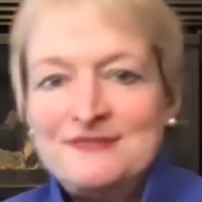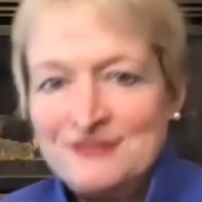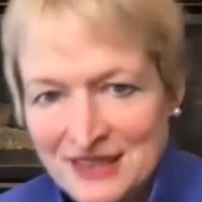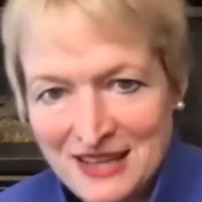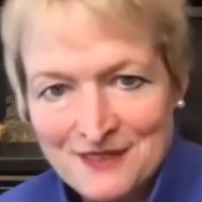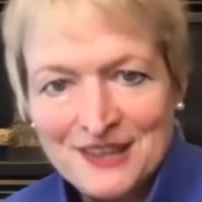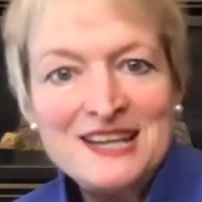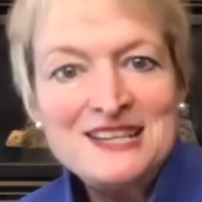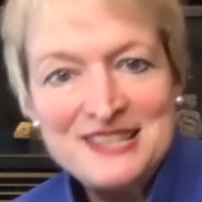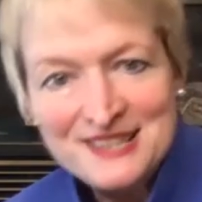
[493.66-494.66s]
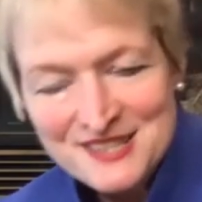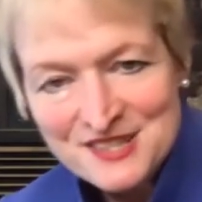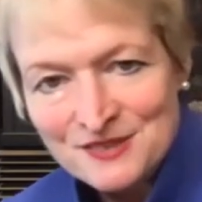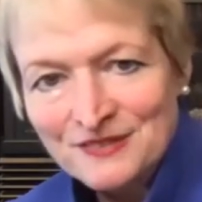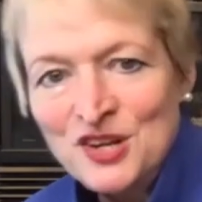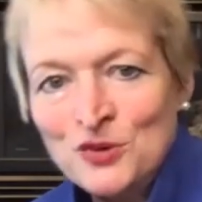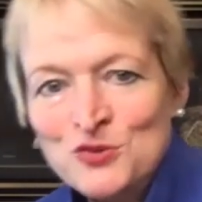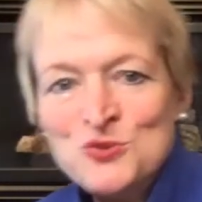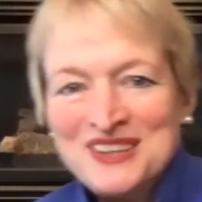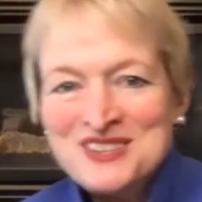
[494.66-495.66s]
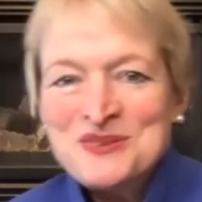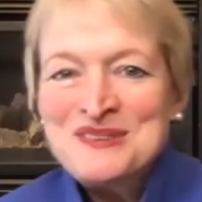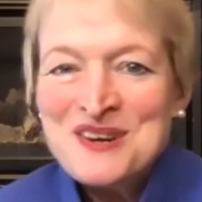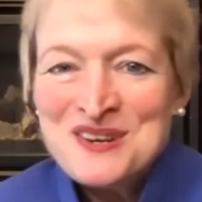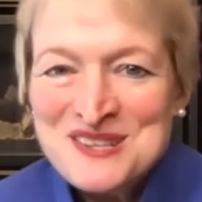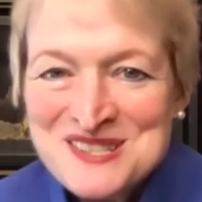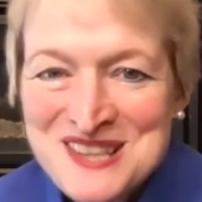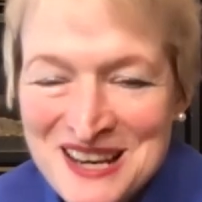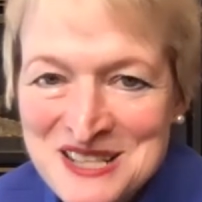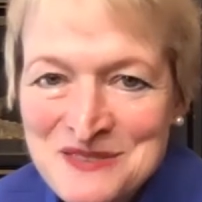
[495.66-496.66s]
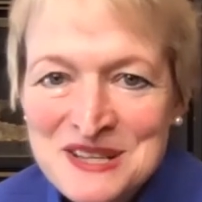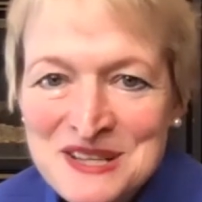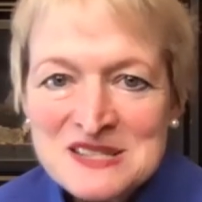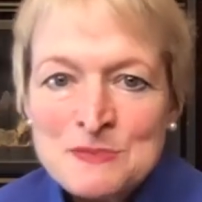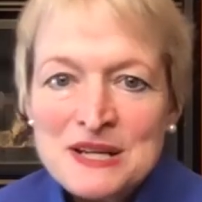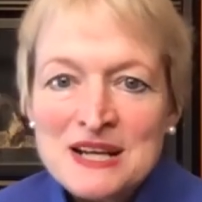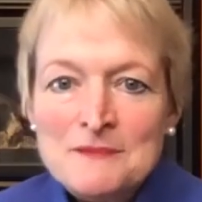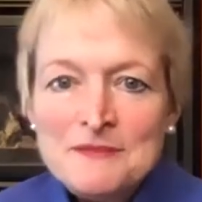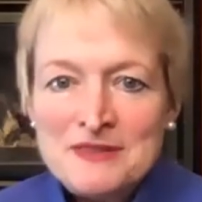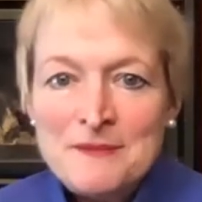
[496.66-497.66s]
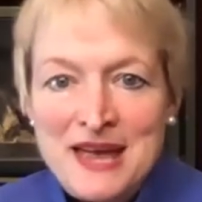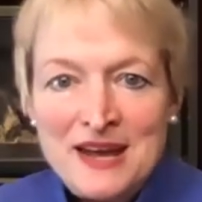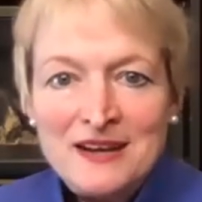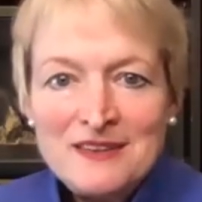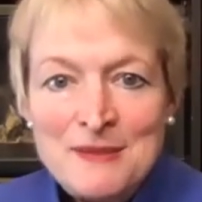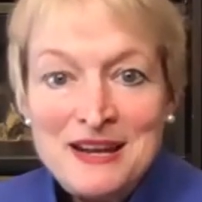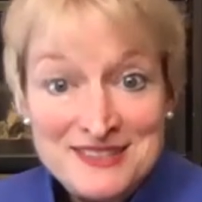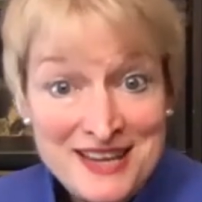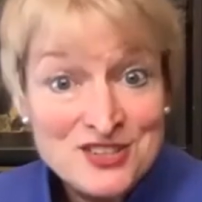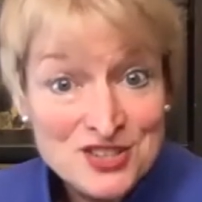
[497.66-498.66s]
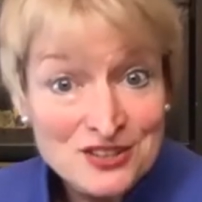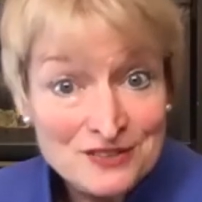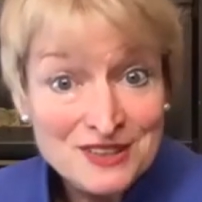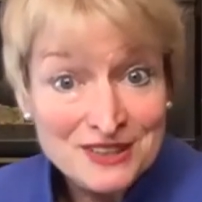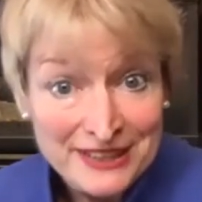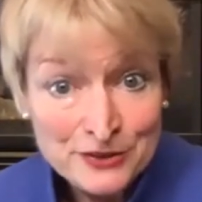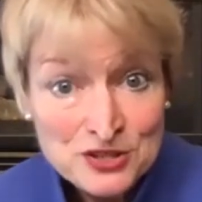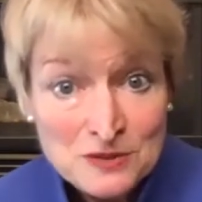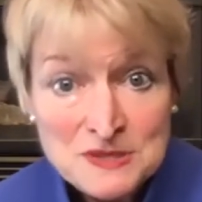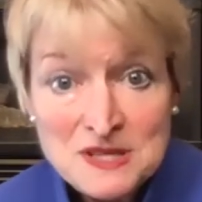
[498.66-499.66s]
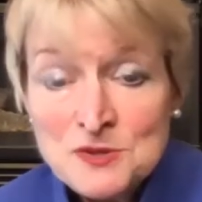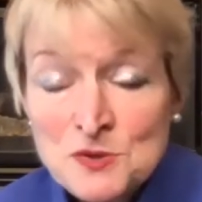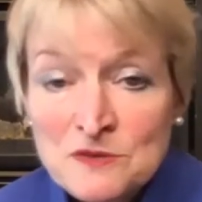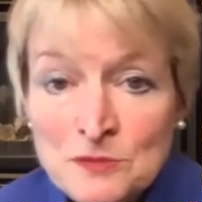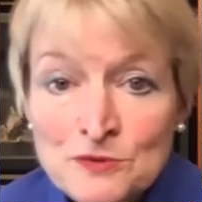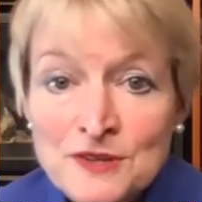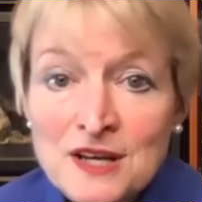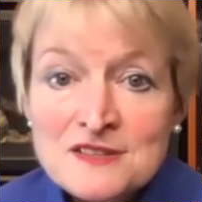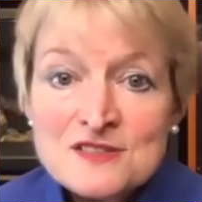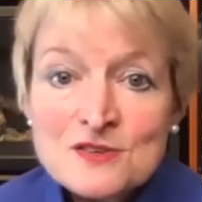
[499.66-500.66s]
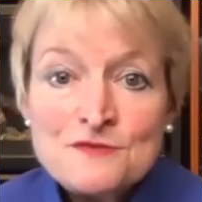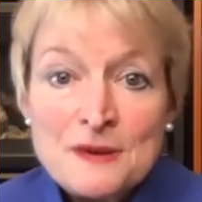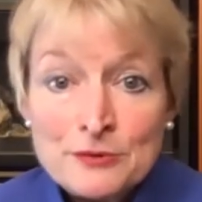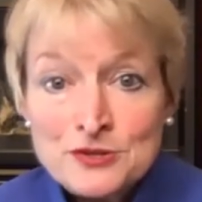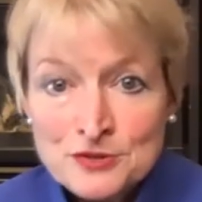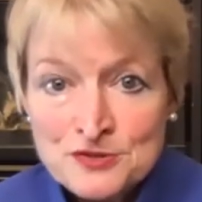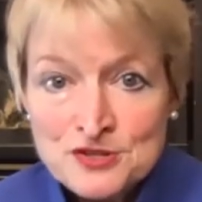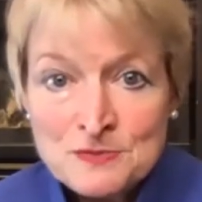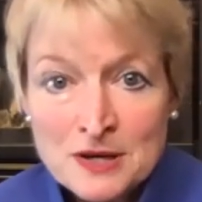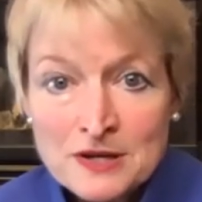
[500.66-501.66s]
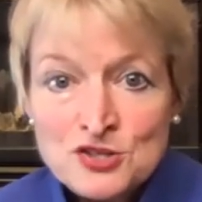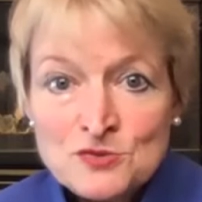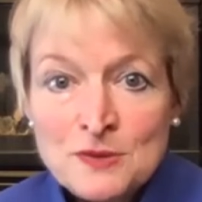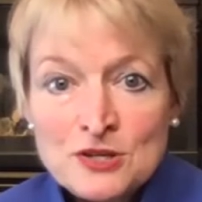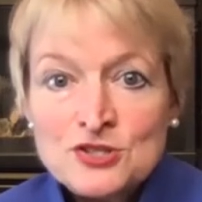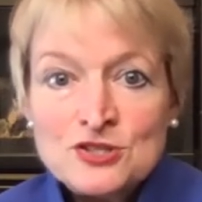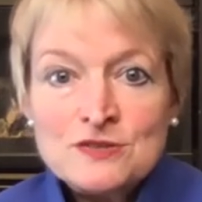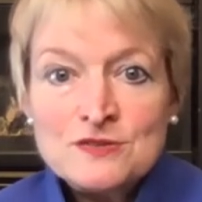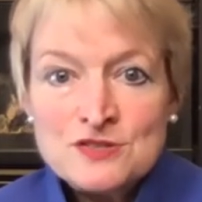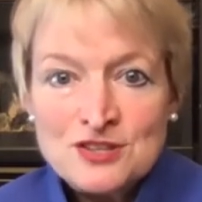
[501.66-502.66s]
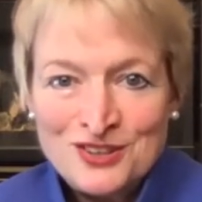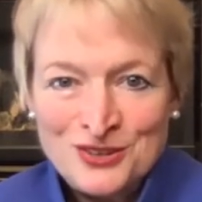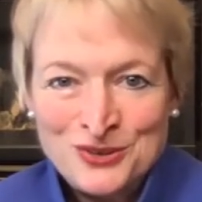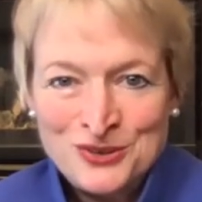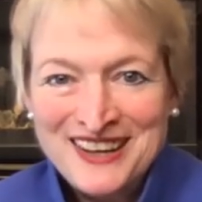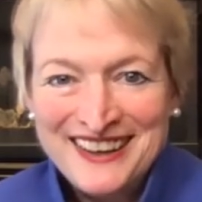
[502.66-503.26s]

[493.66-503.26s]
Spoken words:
giving ideas and, you know, doing various activities, but the main attention of the leadership seems to have moved on. So February turns to March, March turns to